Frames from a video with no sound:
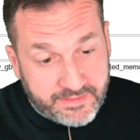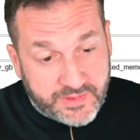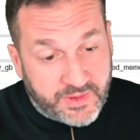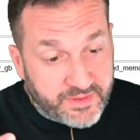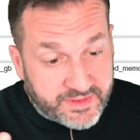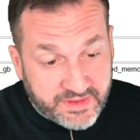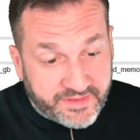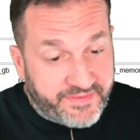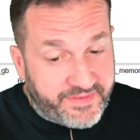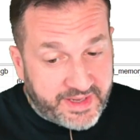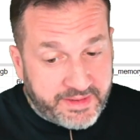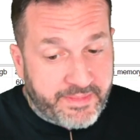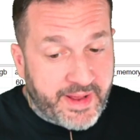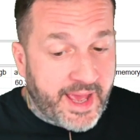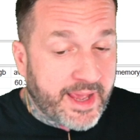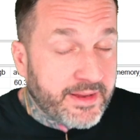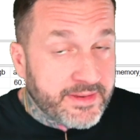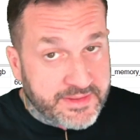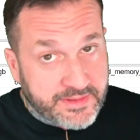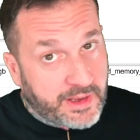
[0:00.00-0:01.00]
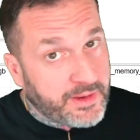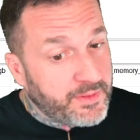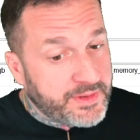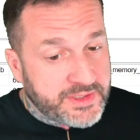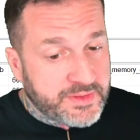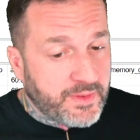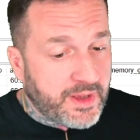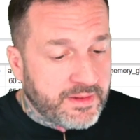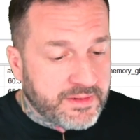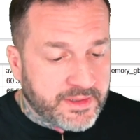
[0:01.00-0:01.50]
User feedback is
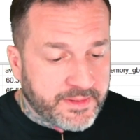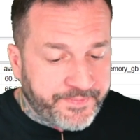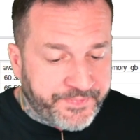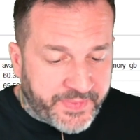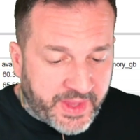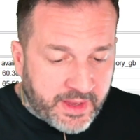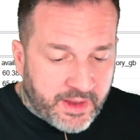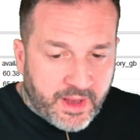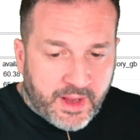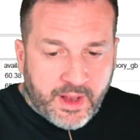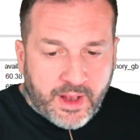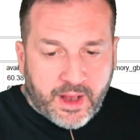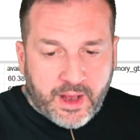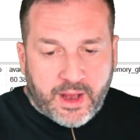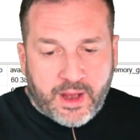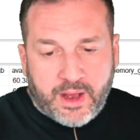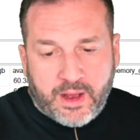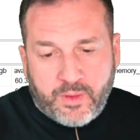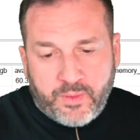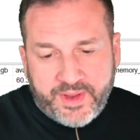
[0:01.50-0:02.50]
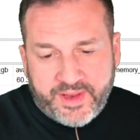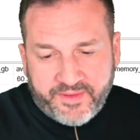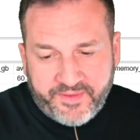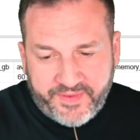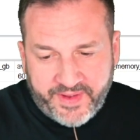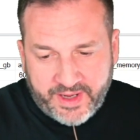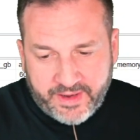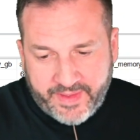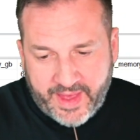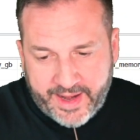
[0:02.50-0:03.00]
always welcome. Uh, we can
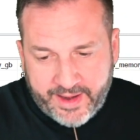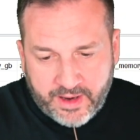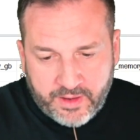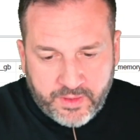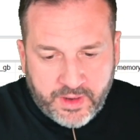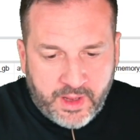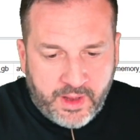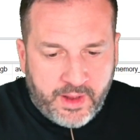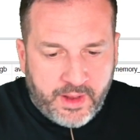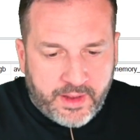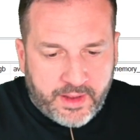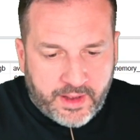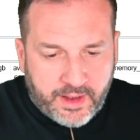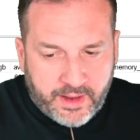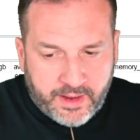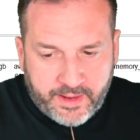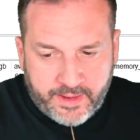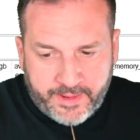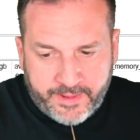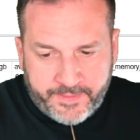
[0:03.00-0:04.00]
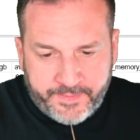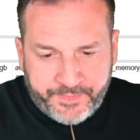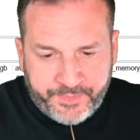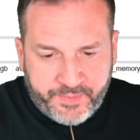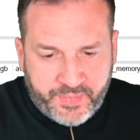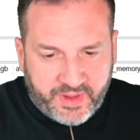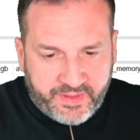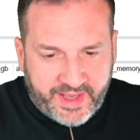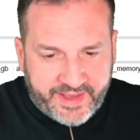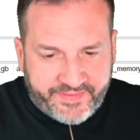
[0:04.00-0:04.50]
figure that out. Um,
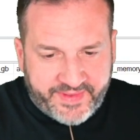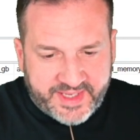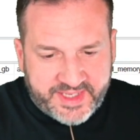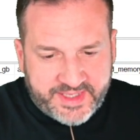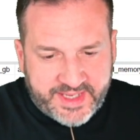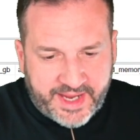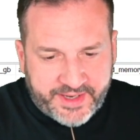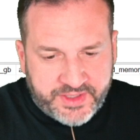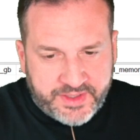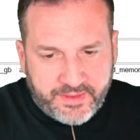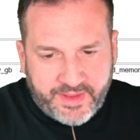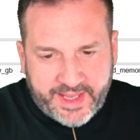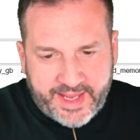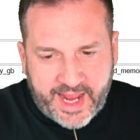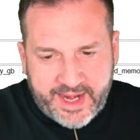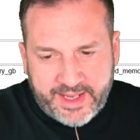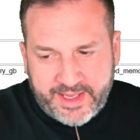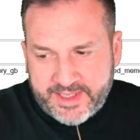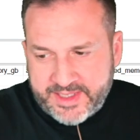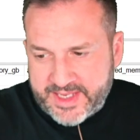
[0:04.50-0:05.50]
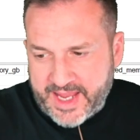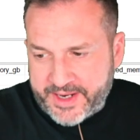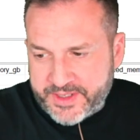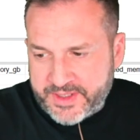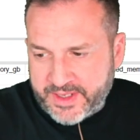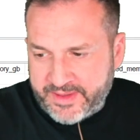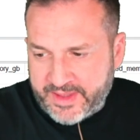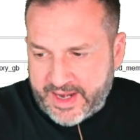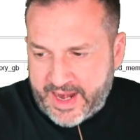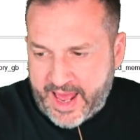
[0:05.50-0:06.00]
but like this section, like any
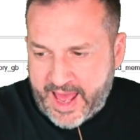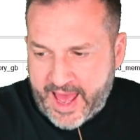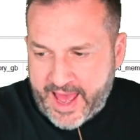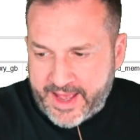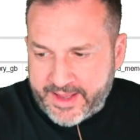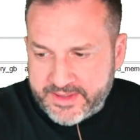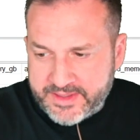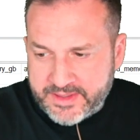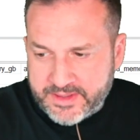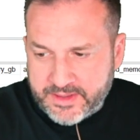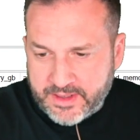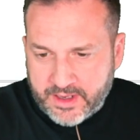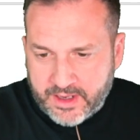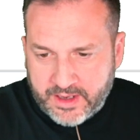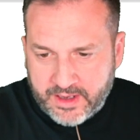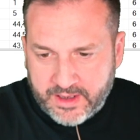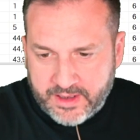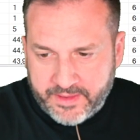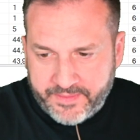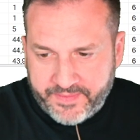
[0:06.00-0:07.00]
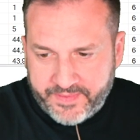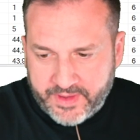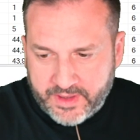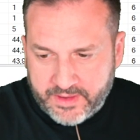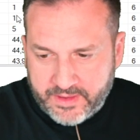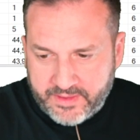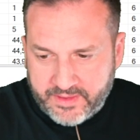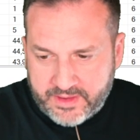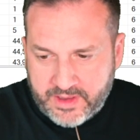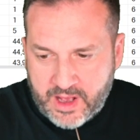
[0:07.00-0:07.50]
section that has uh,
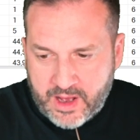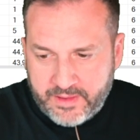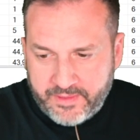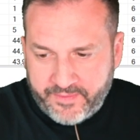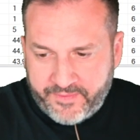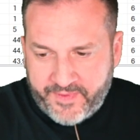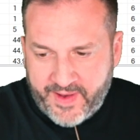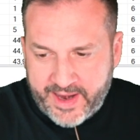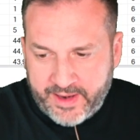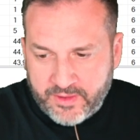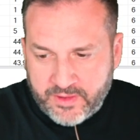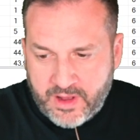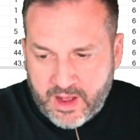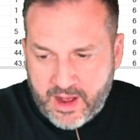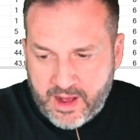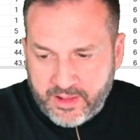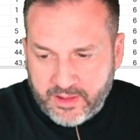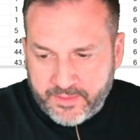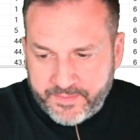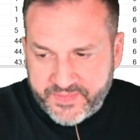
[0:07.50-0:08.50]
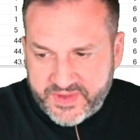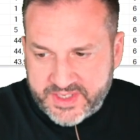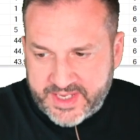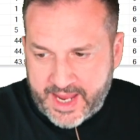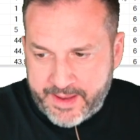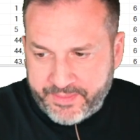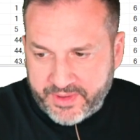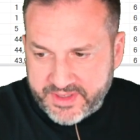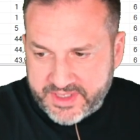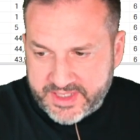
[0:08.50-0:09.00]
the co final column
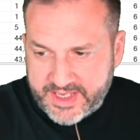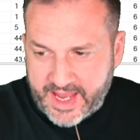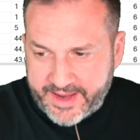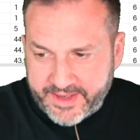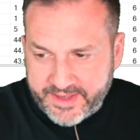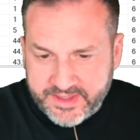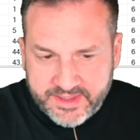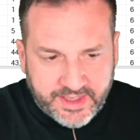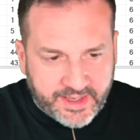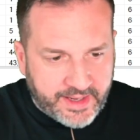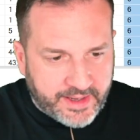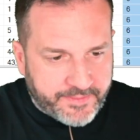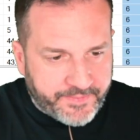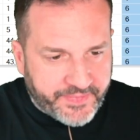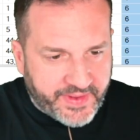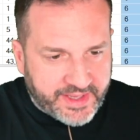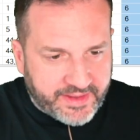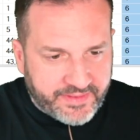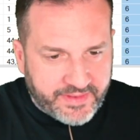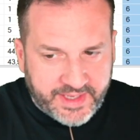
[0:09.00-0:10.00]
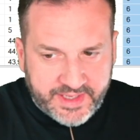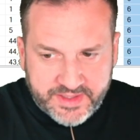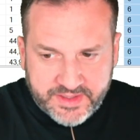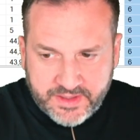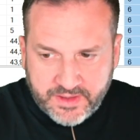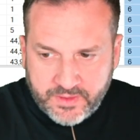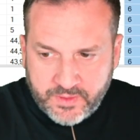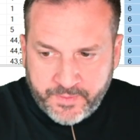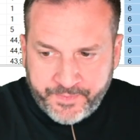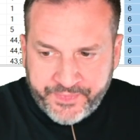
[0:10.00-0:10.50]
sample seconds in it, like these
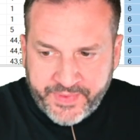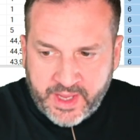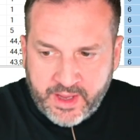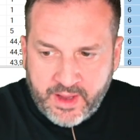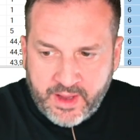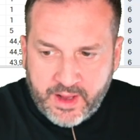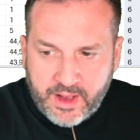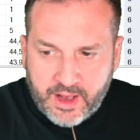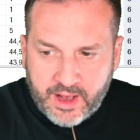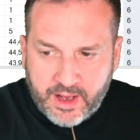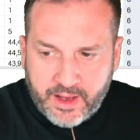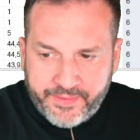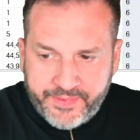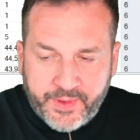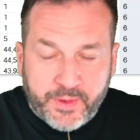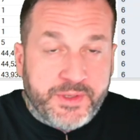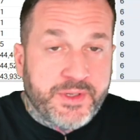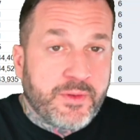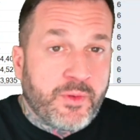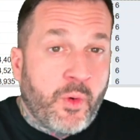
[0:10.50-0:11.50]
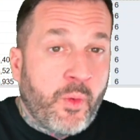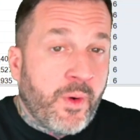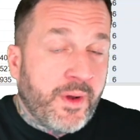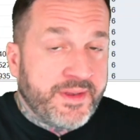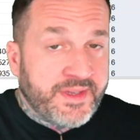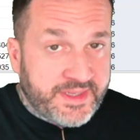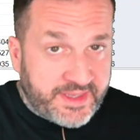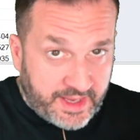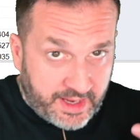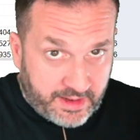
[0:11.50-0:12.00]
do, uh, those are the
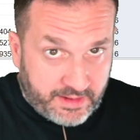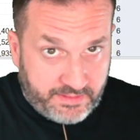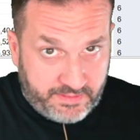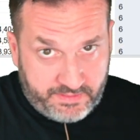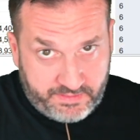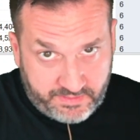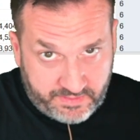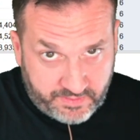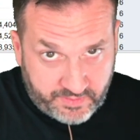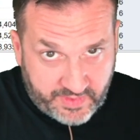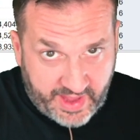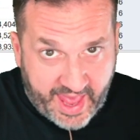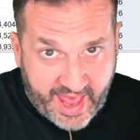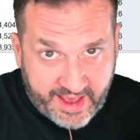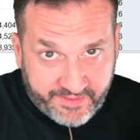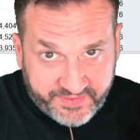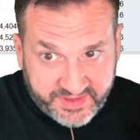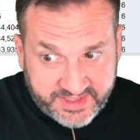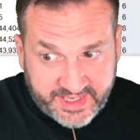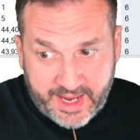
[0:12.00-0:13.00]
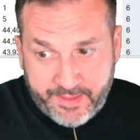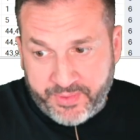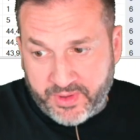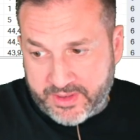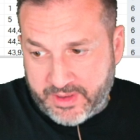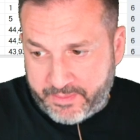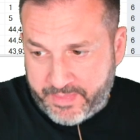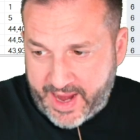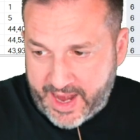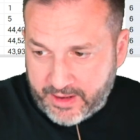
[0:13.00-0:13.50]
ones that have
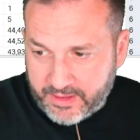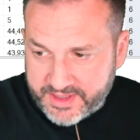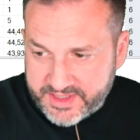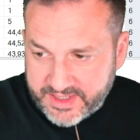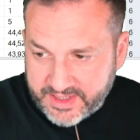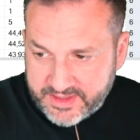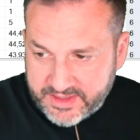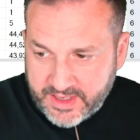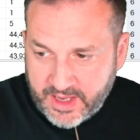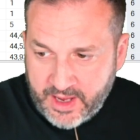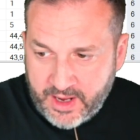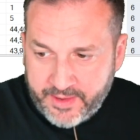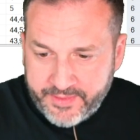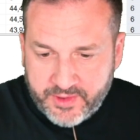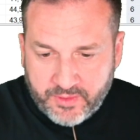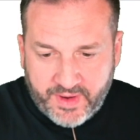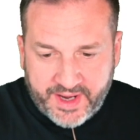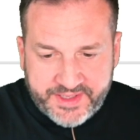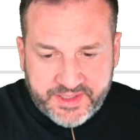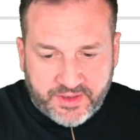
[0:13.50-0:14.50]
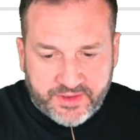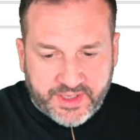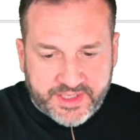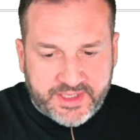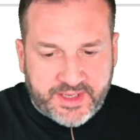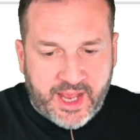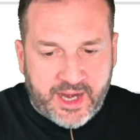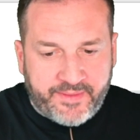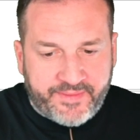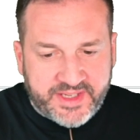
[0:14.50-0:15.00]
sample comparisons. The rest are
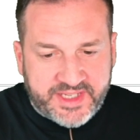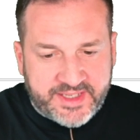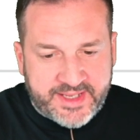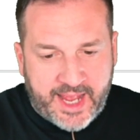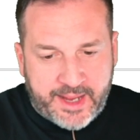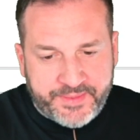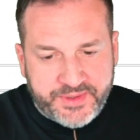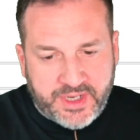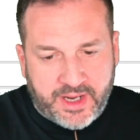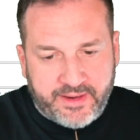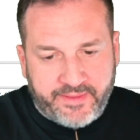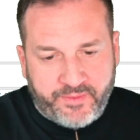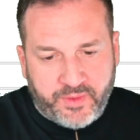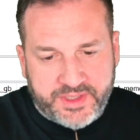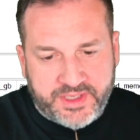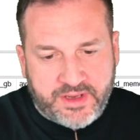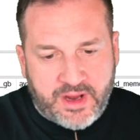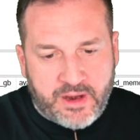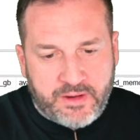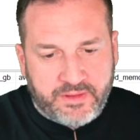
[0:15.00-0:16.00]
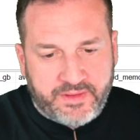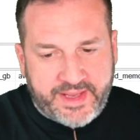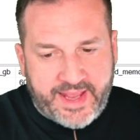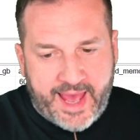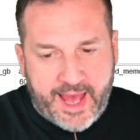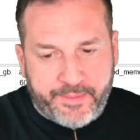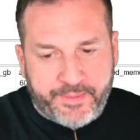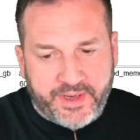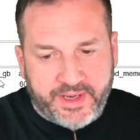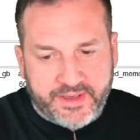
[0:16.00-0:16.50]
just kind of a snapshot of what's currently
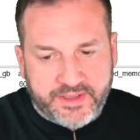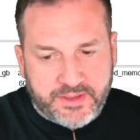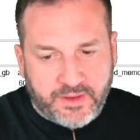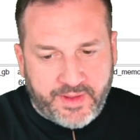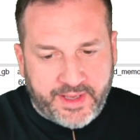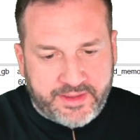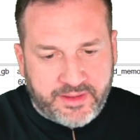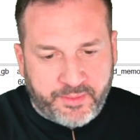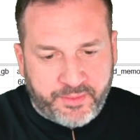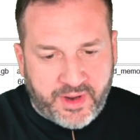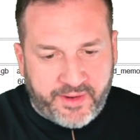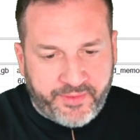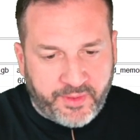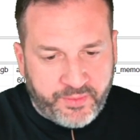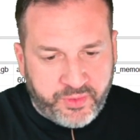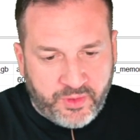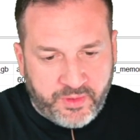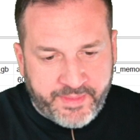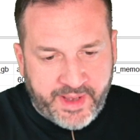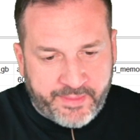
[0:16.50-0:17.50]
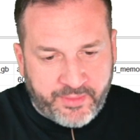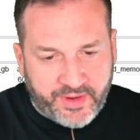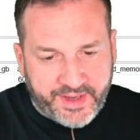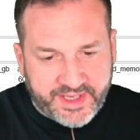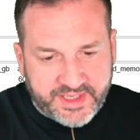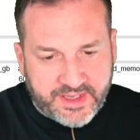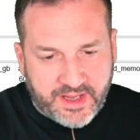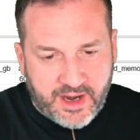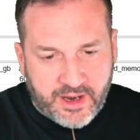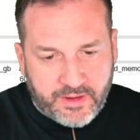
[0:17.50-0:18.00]
happening. So like the buffer pool
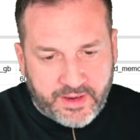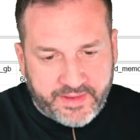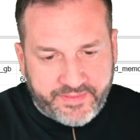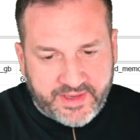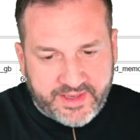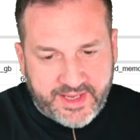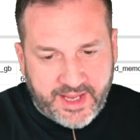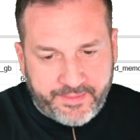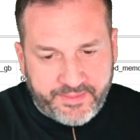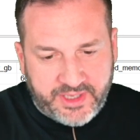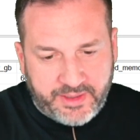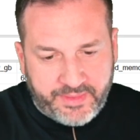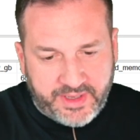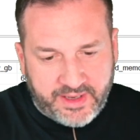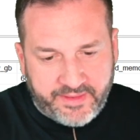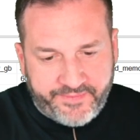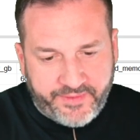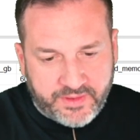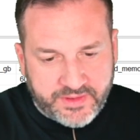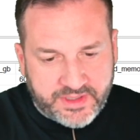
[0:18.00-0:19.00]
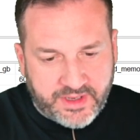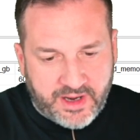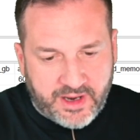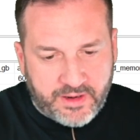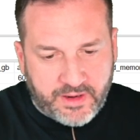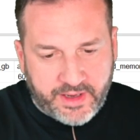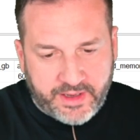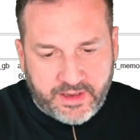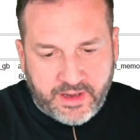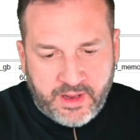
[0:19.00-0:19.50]
memory is current, the tempdb info is
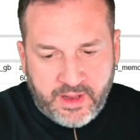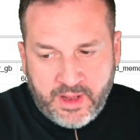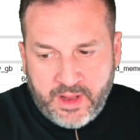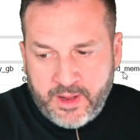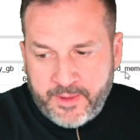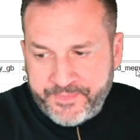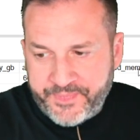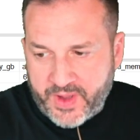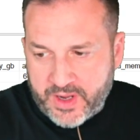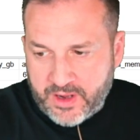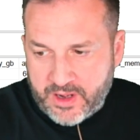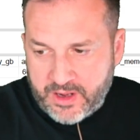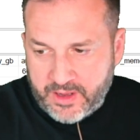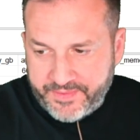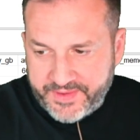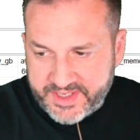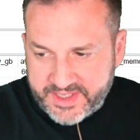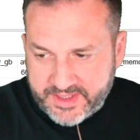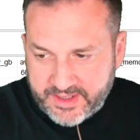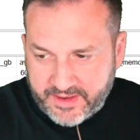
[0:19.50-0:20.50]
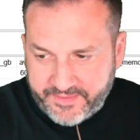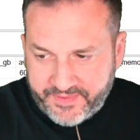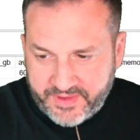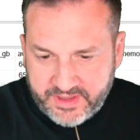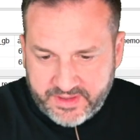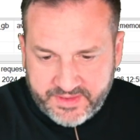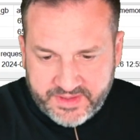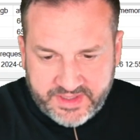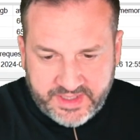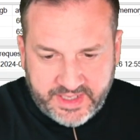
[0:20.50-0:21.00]
current, all the stuff
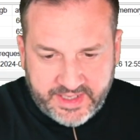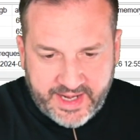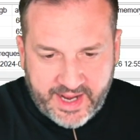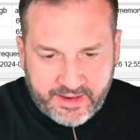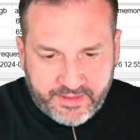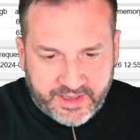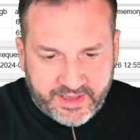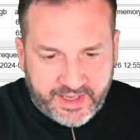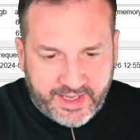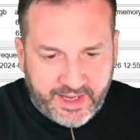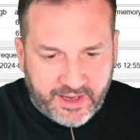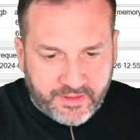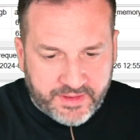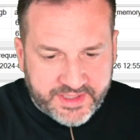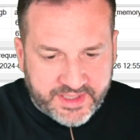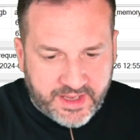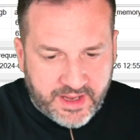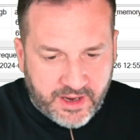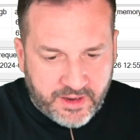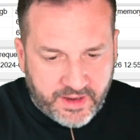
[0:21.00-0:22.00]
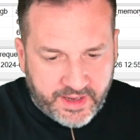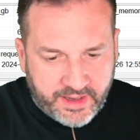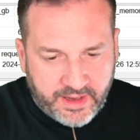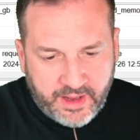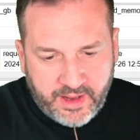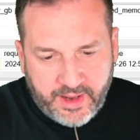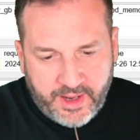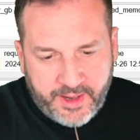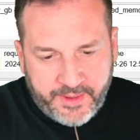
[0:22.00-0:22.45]
that you see down in here is current.